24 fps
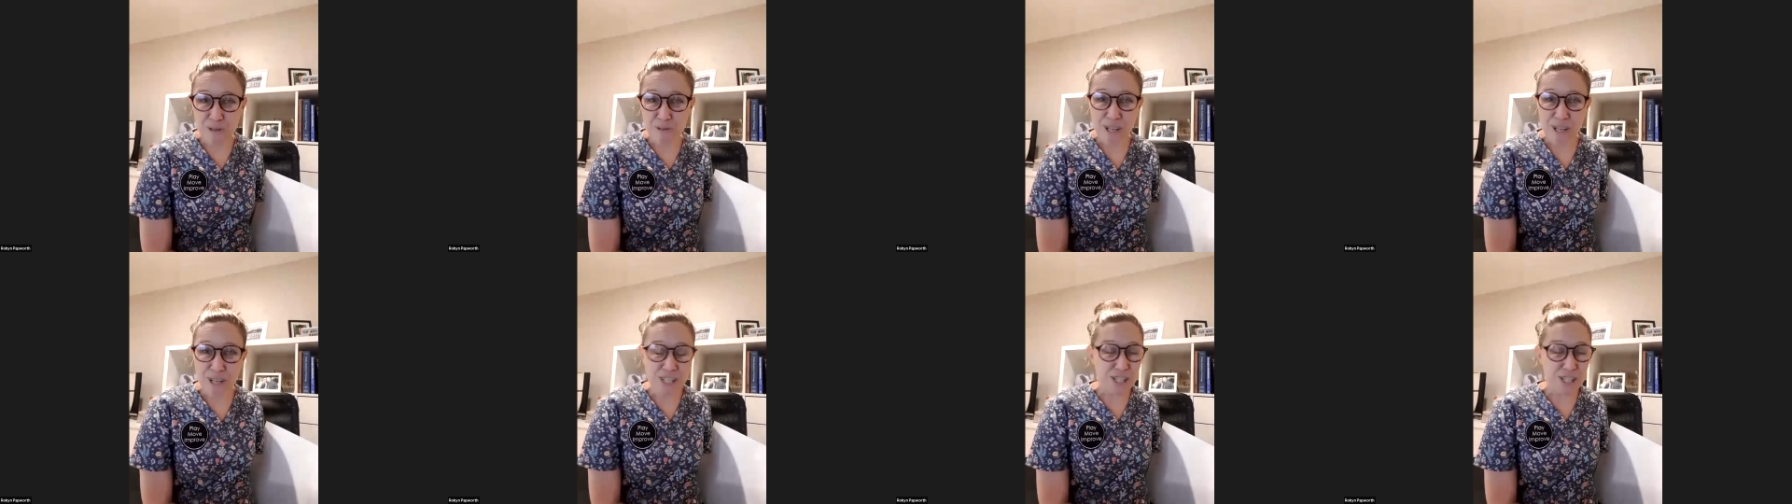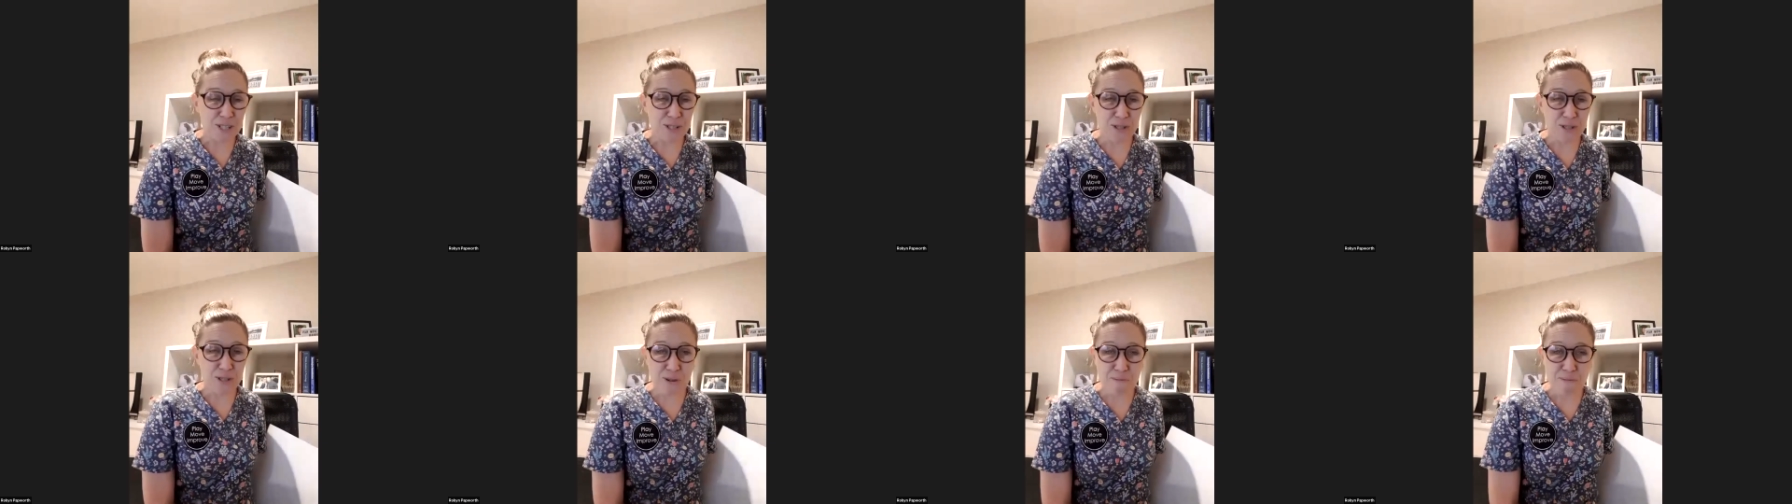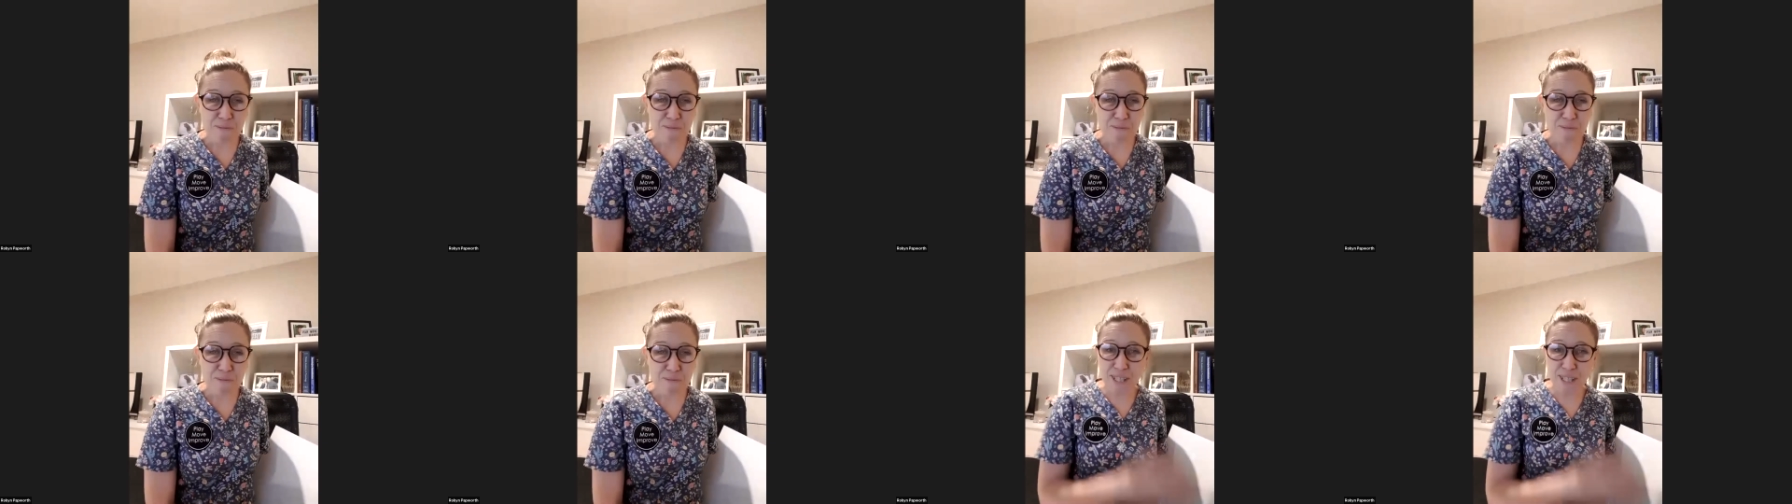where she's too
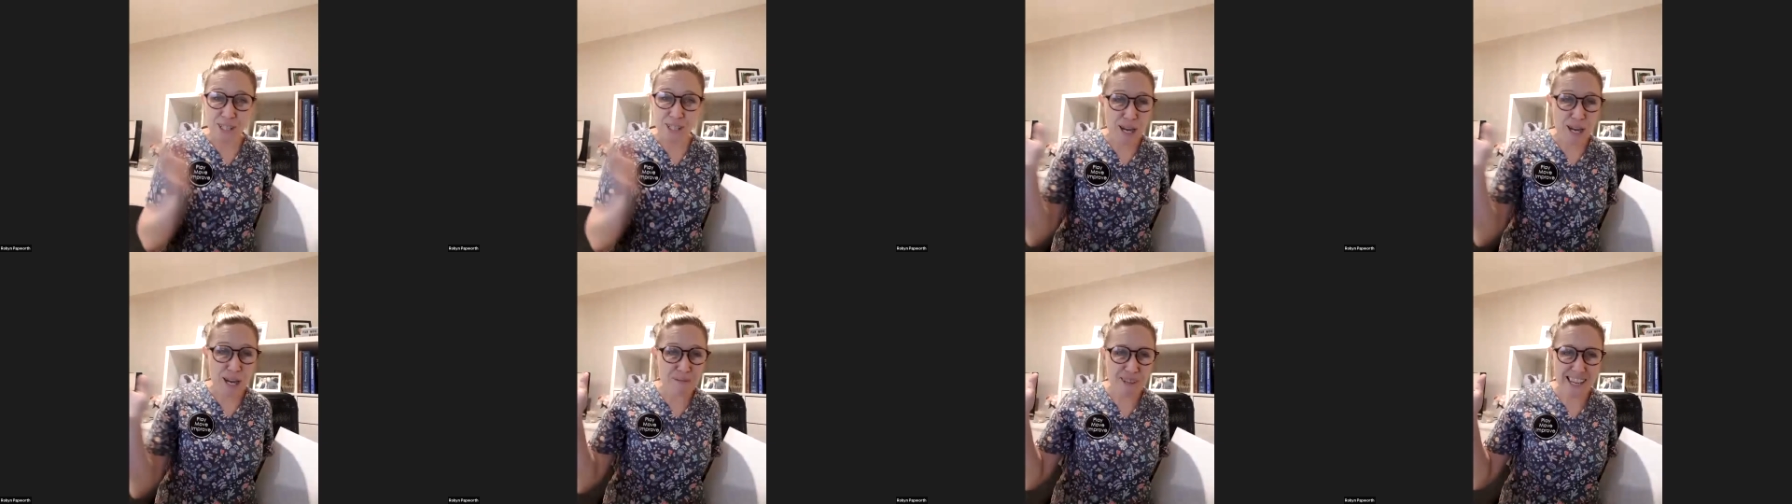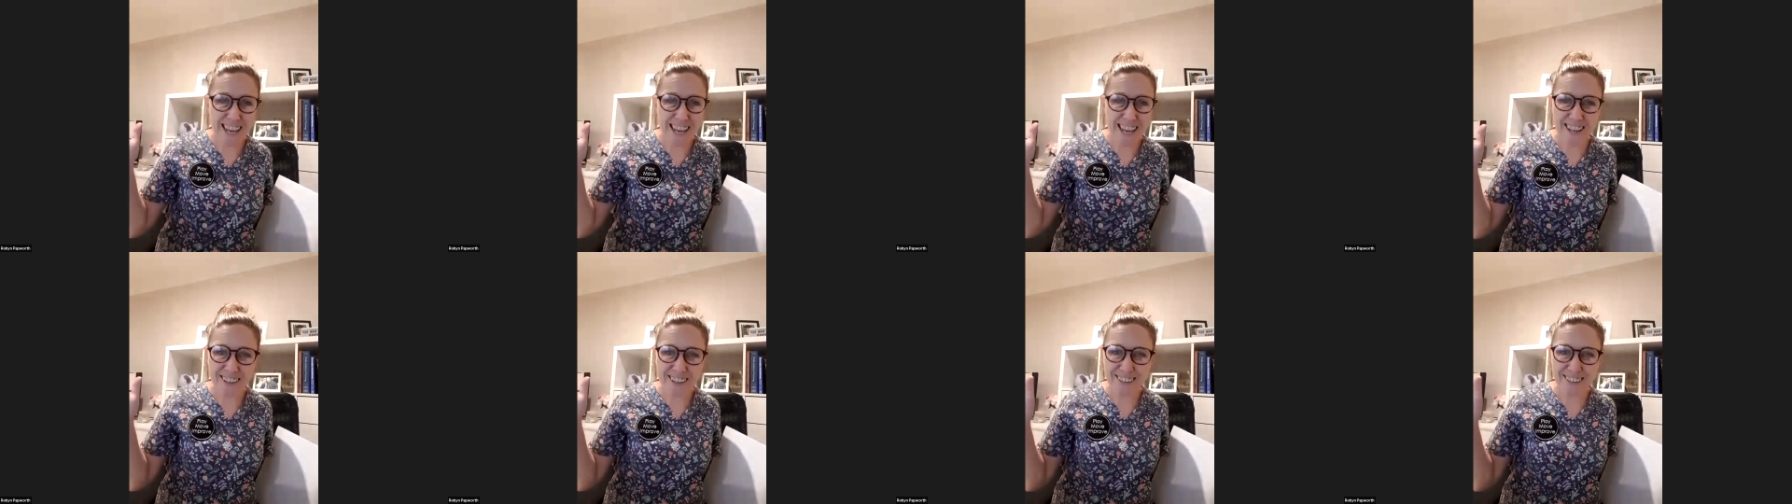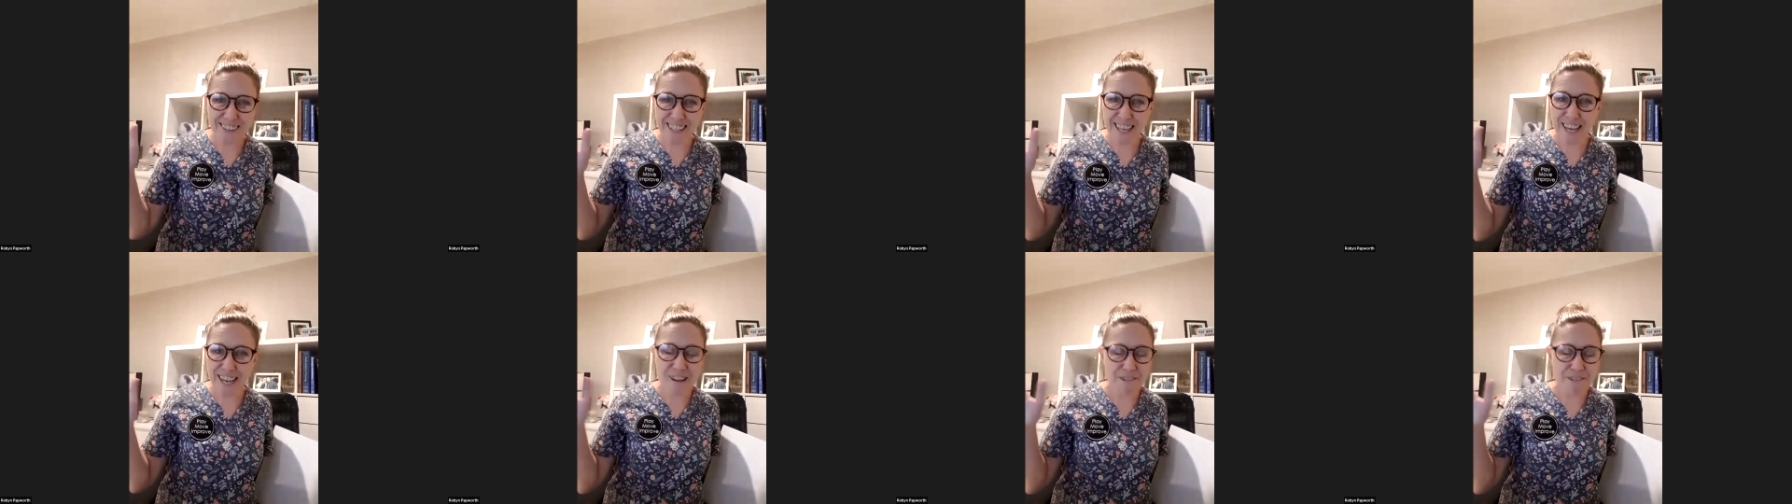busy climbing out on
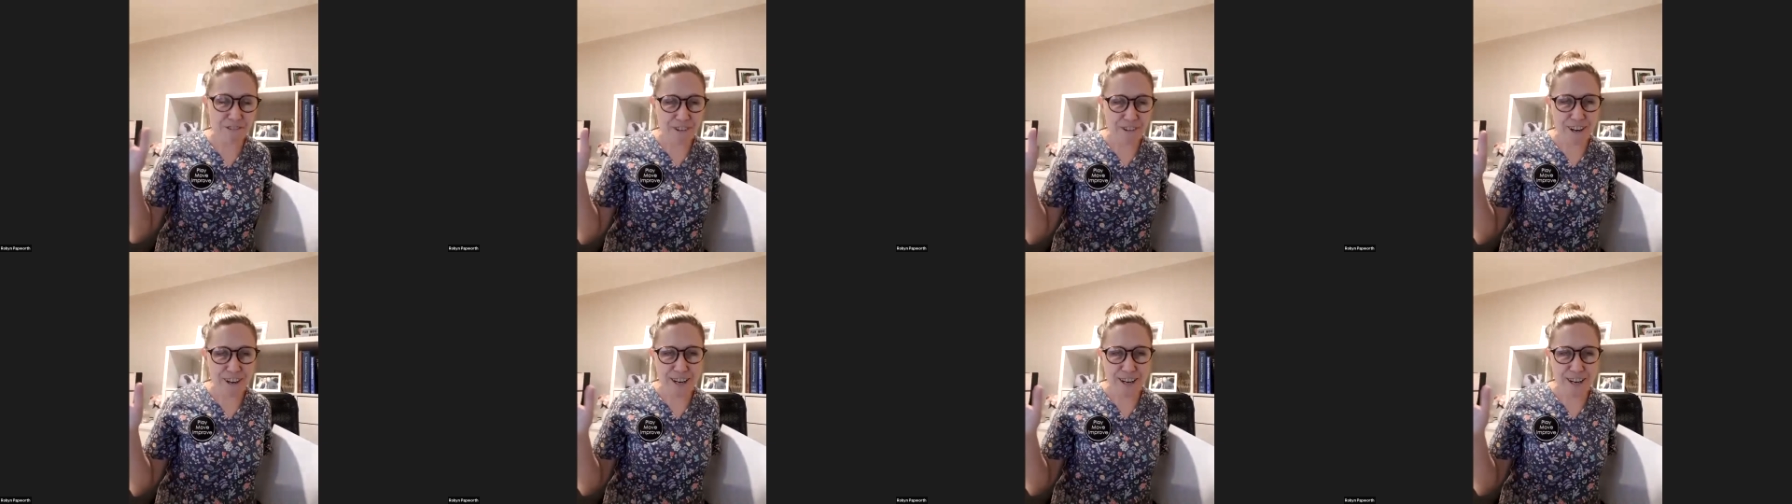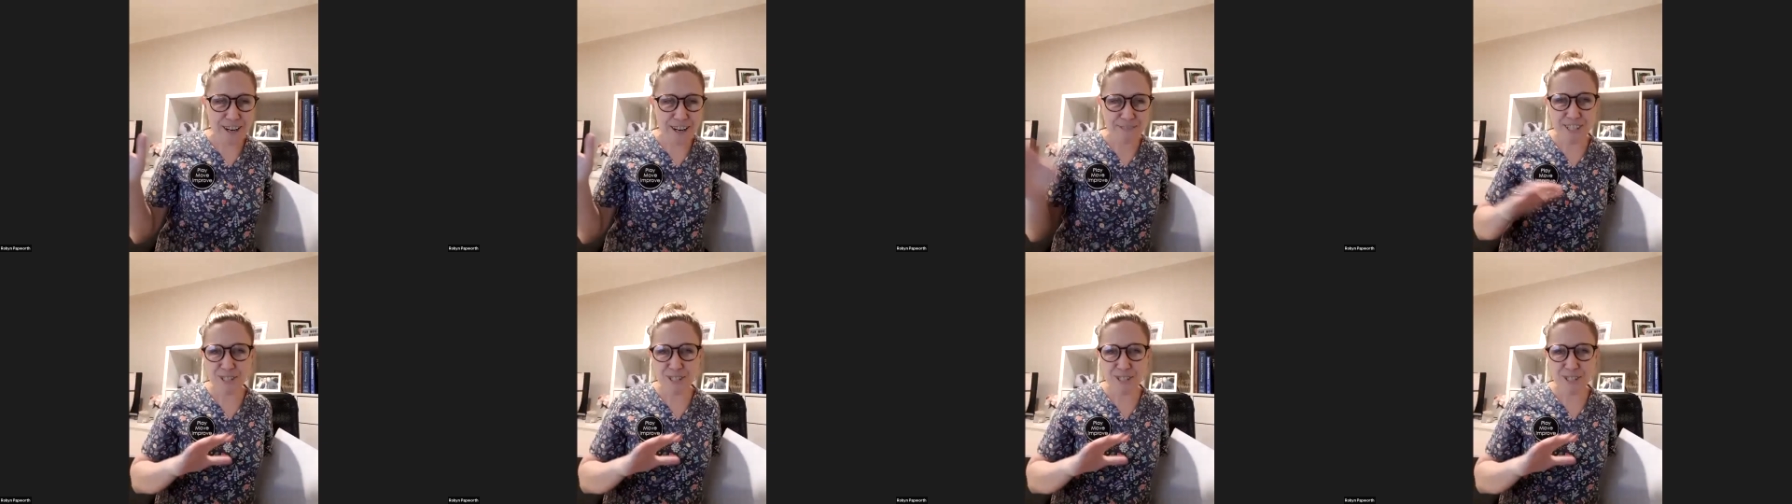the A-frame.